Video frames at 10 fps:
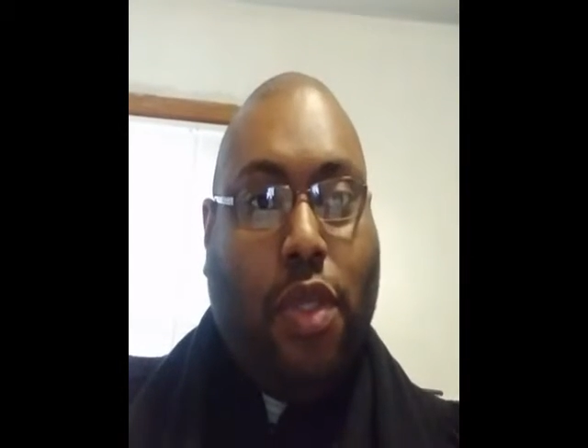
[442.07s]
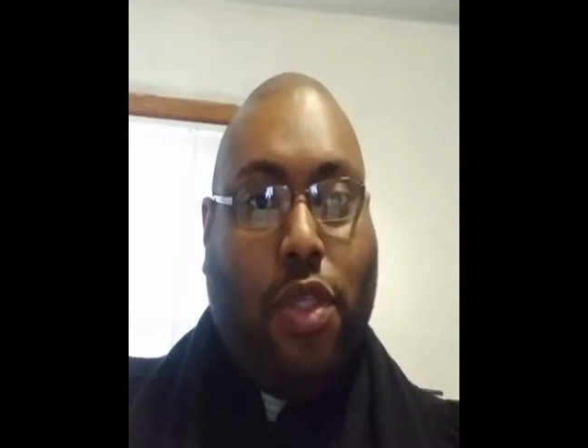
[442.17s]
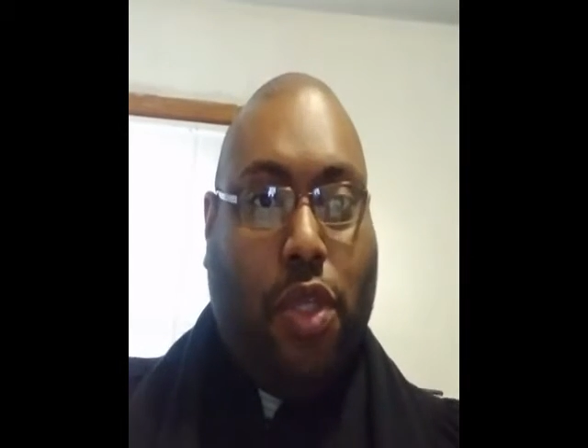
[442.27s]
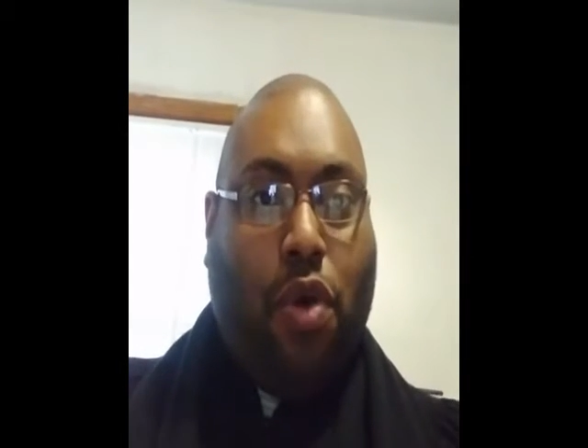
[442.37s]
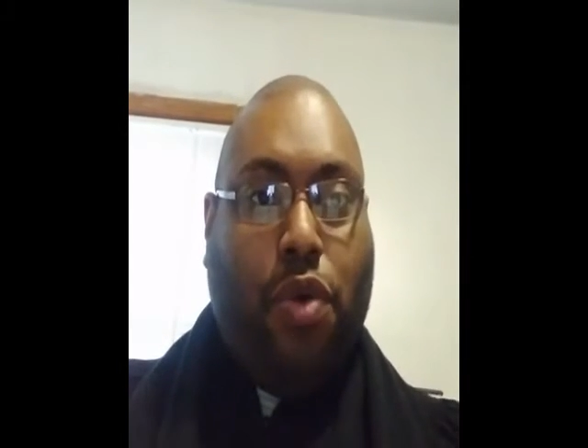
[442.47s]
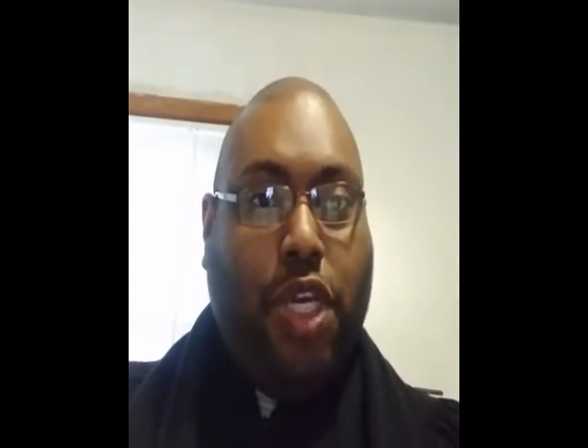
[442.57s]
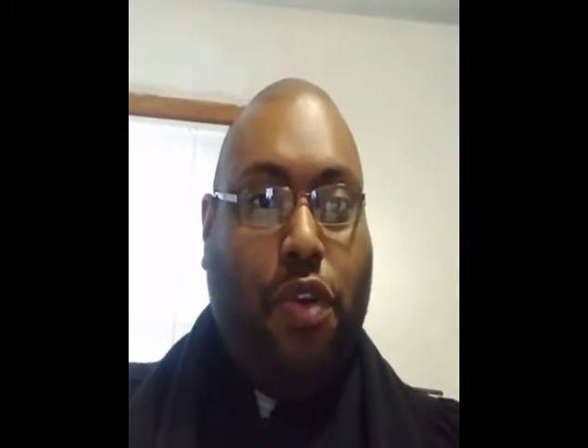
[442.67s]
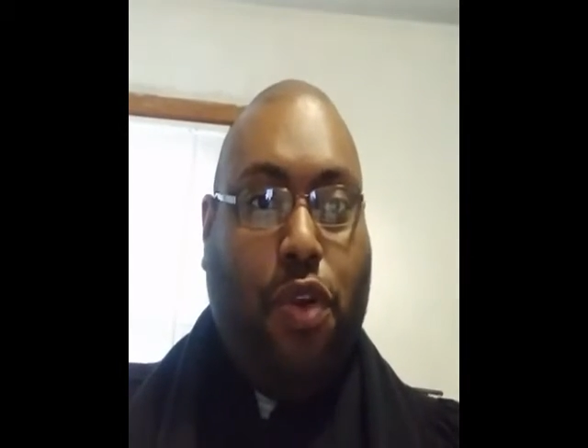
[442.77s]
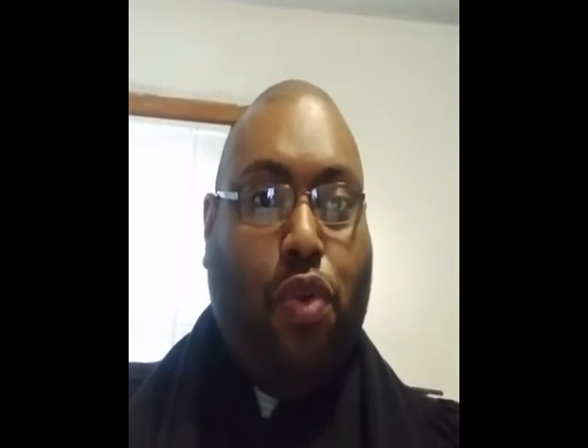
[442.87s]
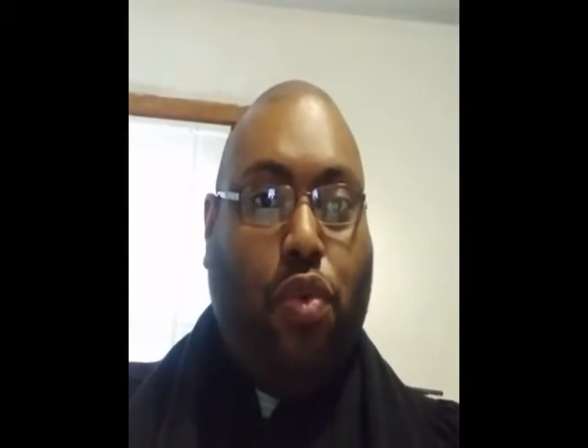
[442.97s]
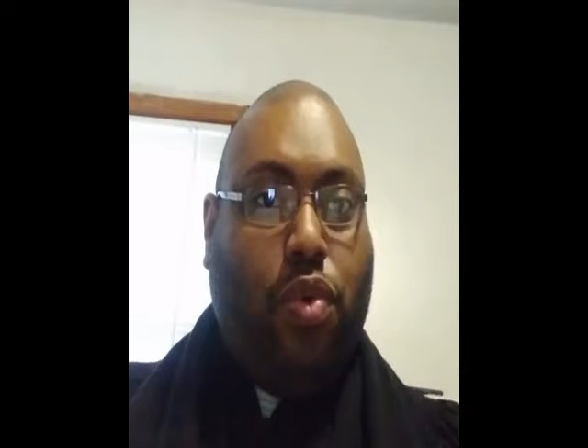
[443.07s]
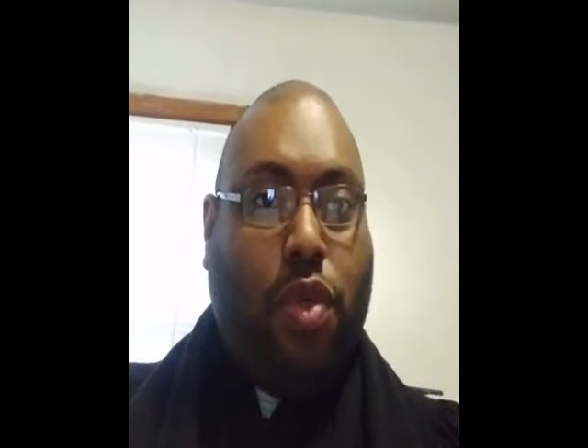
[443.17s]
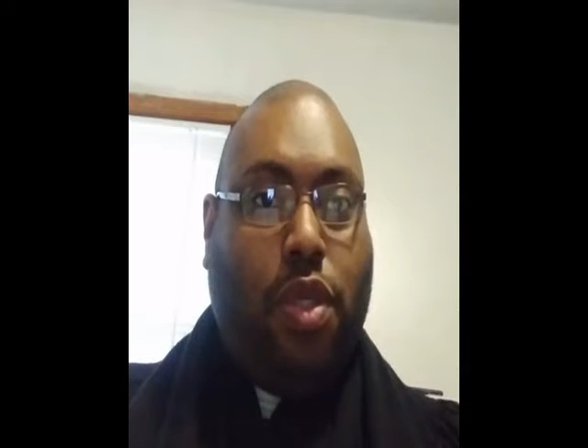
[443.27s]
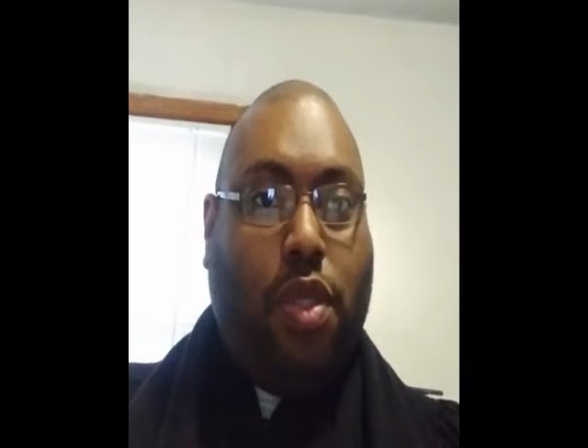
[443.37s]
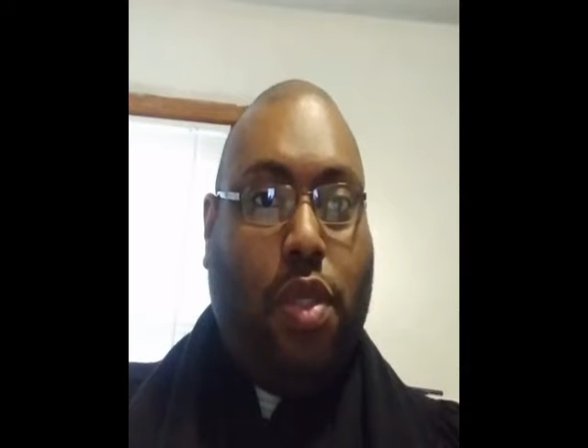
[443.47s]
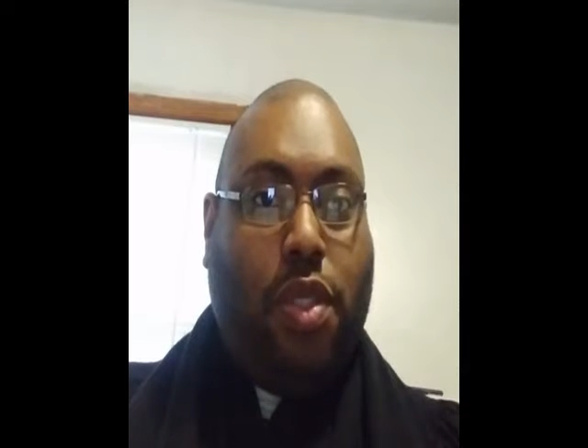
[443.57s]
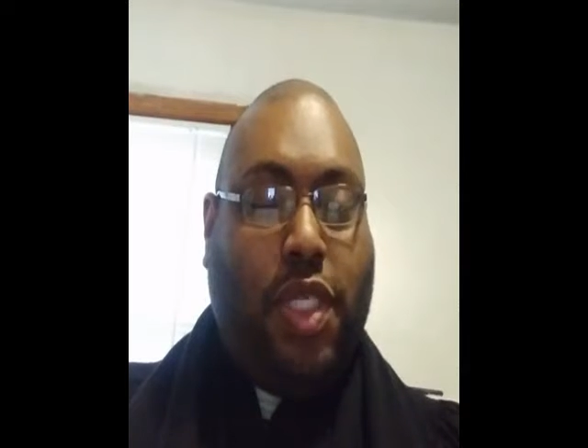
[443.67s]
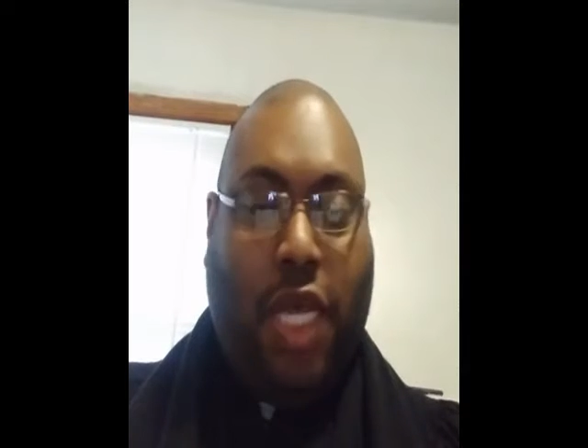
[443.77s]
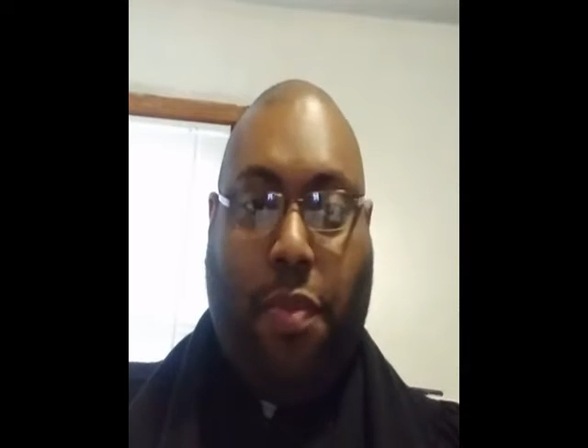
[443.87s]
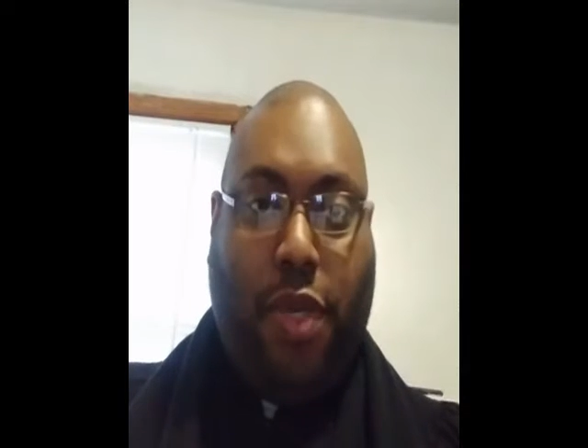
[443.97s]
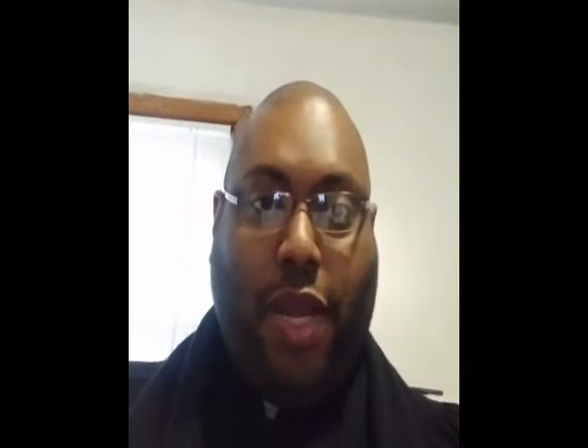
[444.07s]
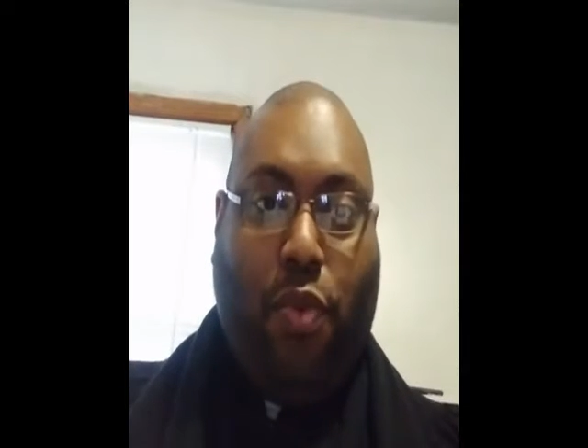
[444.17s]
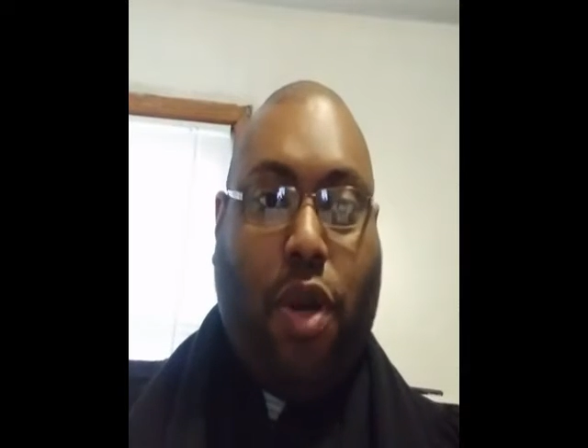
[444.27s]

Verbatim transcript: So he knew uh, something